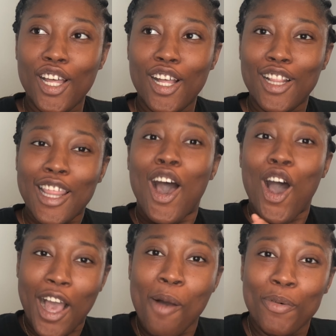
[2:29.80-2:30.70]
the
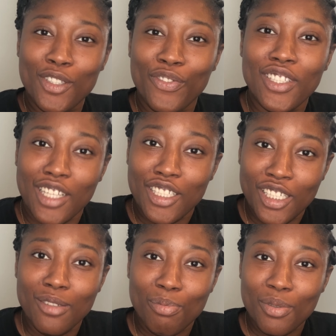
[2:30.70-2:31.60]
on-campus fees are
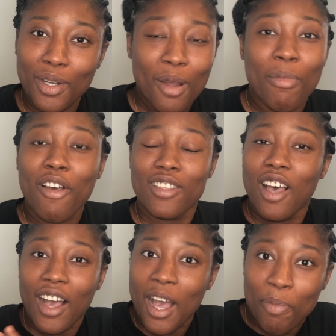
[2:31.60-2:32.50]
cheap. Because
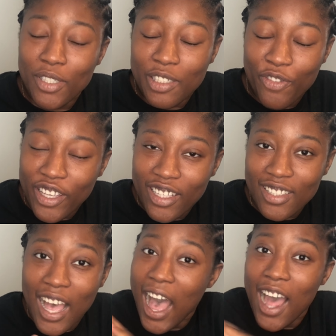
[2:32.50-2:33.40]
on-campus fees
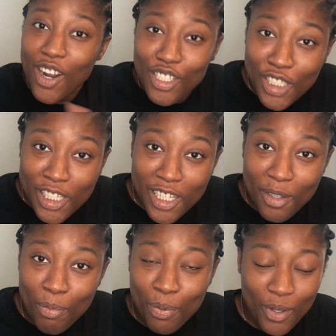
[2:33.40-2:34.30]
are not
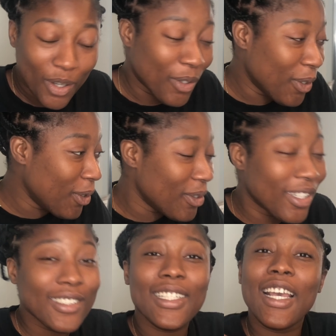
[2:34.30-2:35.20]
cheap. Oh,
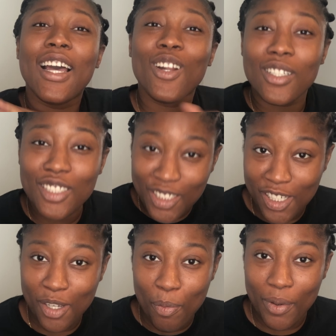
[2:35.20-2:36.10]
they are not
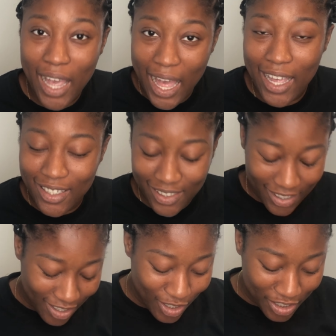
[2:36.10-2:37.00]
cheap, guys.
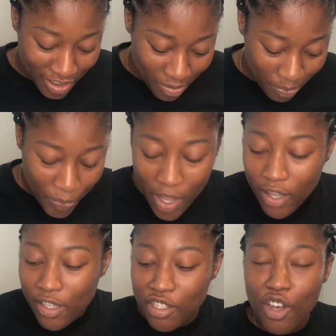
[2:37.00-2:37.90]
They're not cheap.
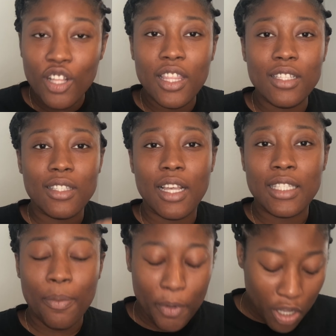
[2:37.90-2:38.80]
So this is a
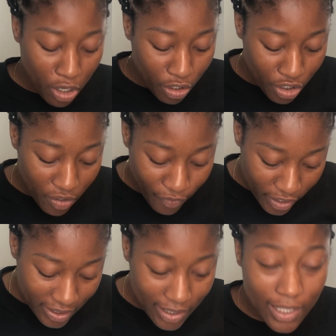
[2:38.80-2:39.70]
typical
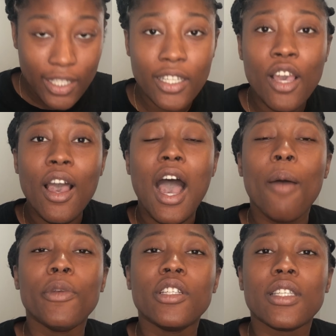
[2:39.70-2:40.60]
university. I'm
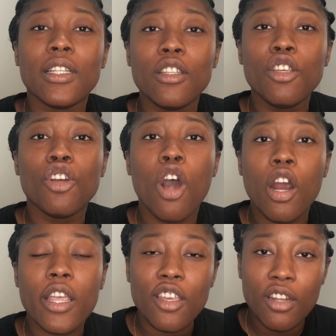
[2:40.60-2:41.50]
using
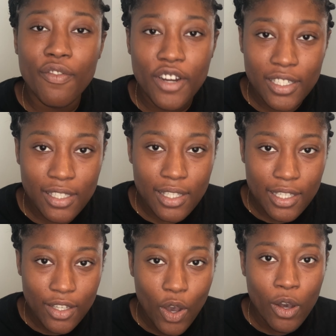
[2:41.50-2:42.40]
York
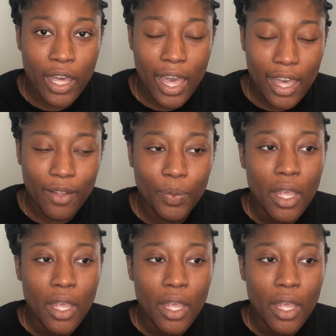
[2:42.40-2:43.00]
University, okay?